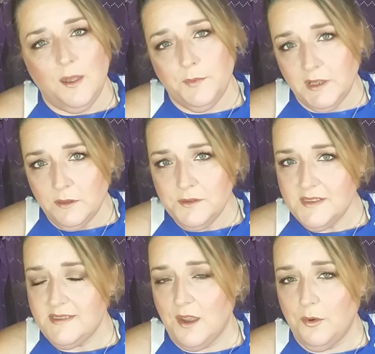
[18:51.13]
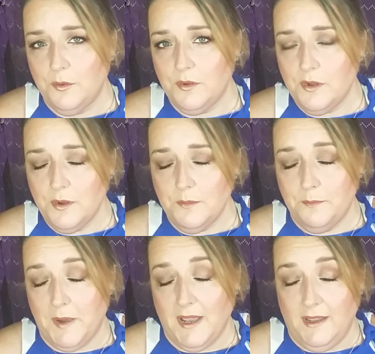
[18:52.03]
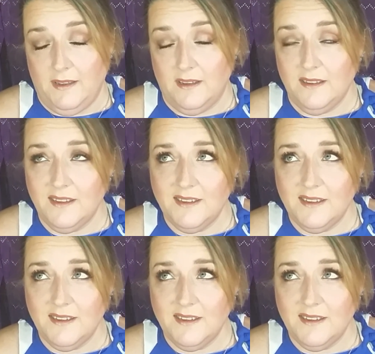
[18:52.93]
going to close this out by